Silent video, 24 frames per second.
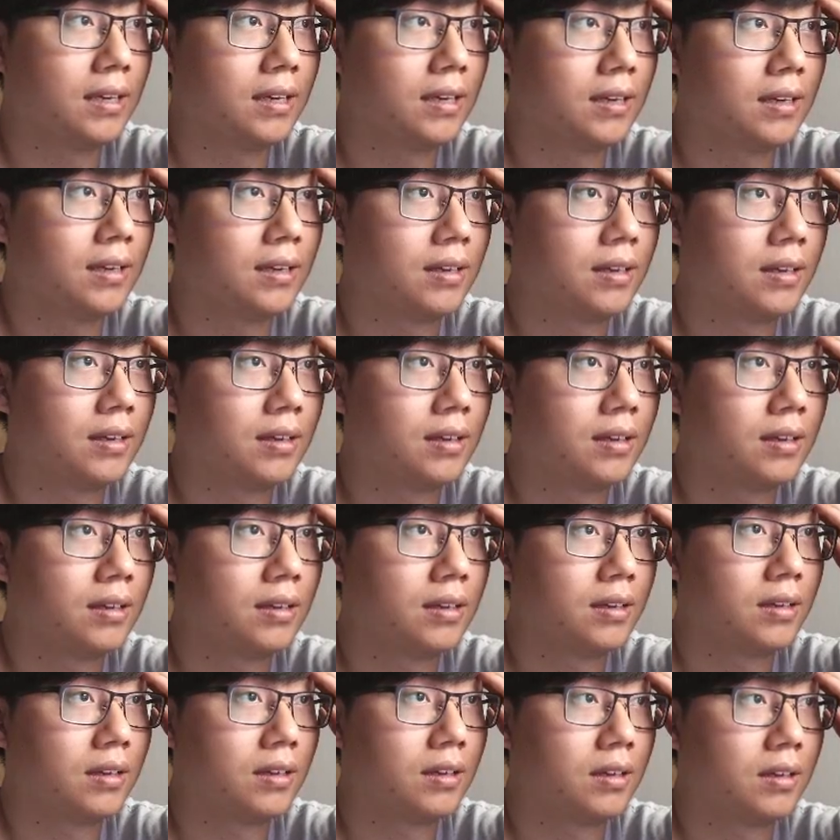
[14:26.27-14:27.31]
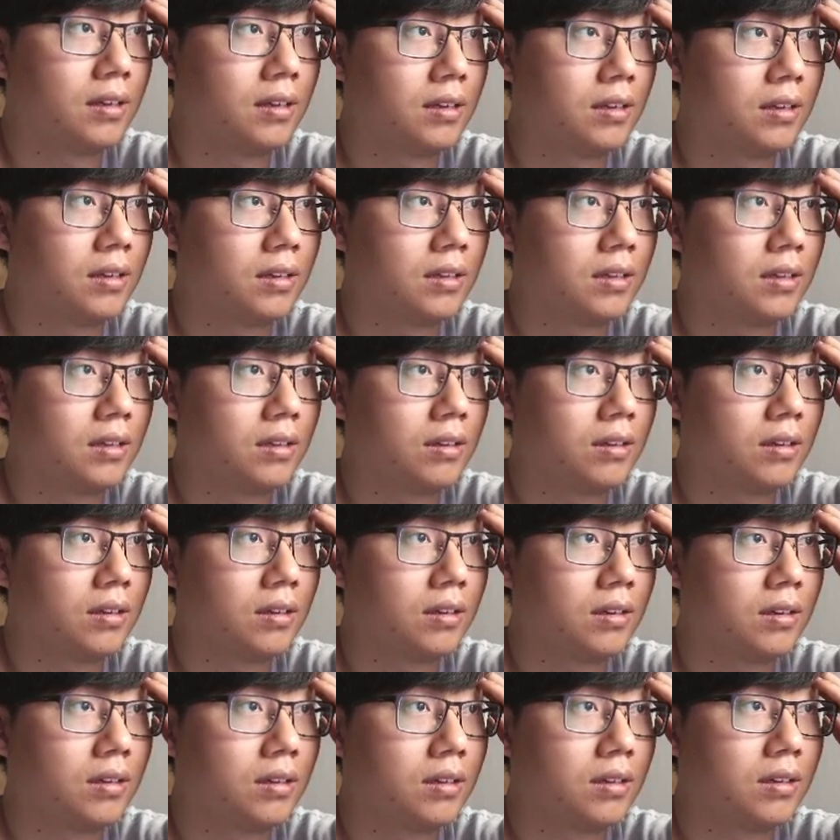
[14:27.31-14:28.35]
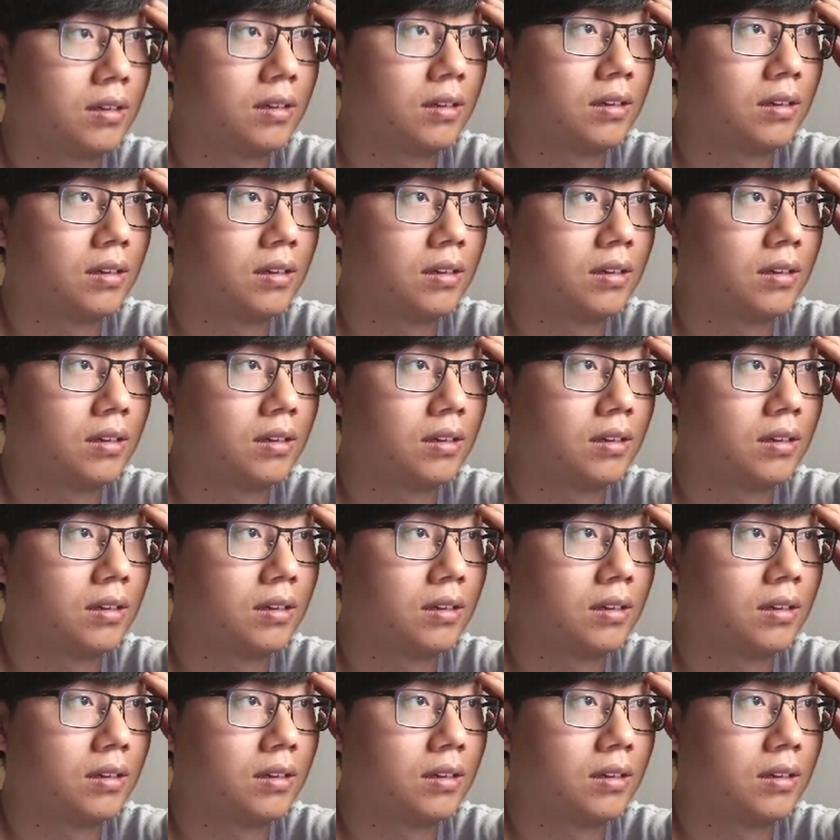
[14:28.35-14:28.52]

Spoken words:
(silence)